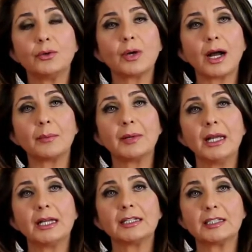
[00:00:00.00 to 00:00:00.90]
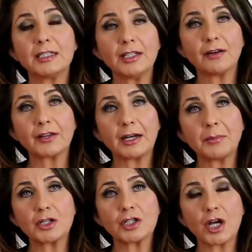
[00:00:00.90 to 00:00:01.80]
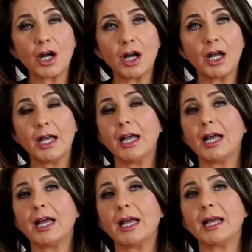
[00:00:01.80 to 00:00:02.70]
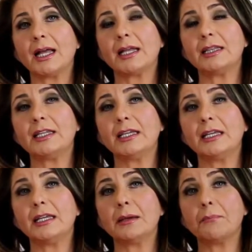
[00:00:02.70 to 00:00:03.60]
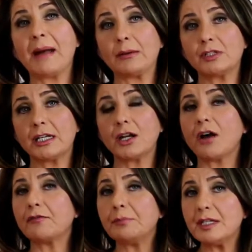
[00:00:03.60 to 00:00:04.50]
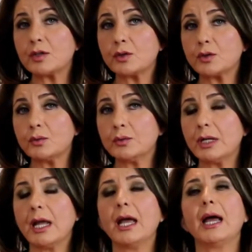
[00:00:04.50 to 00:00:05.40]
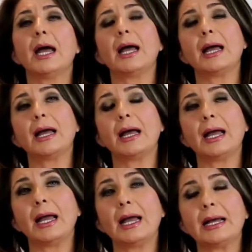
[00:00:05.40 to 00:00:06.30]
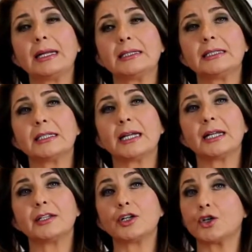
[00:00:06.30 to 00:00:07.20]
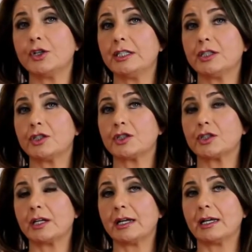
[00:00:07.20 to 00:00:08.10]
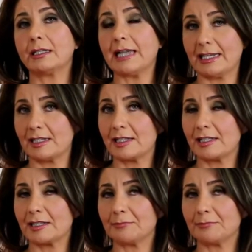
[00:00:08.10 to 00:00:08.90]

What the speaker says: look up the city of Kermanshah, the mountain of Bisotun, and and the Kurdish dances.